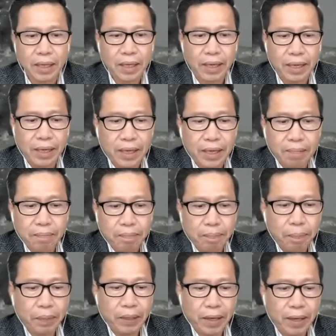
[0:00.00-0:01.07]

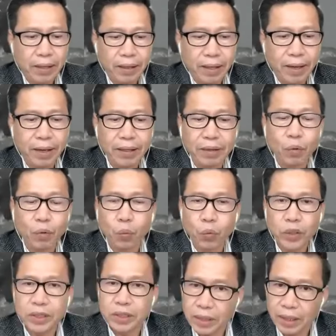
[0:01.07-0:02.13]
And then
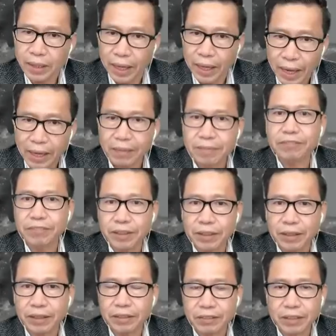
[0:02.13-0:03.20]
we still have
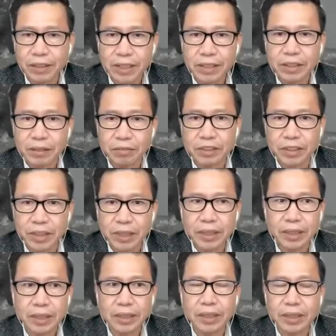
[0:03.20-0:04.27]

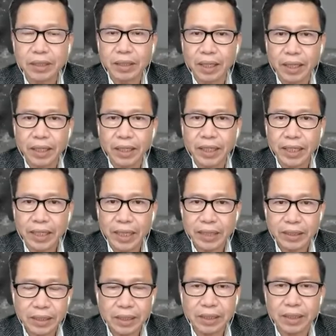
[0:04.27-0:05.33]
relatively
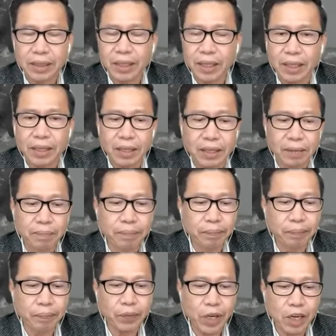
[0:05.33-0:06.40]
connected
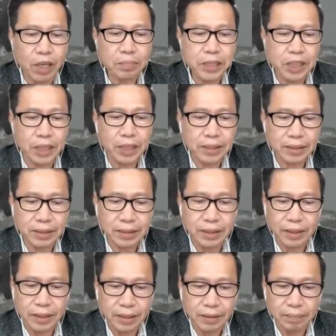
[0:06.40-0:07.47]
habitats,
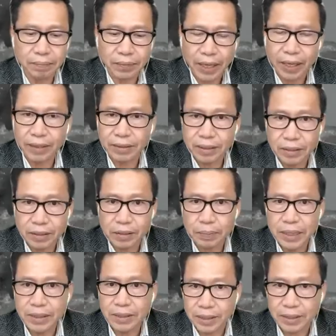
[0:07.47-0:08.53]
and the
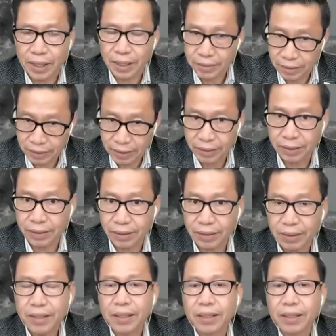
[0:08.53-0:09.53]
species are still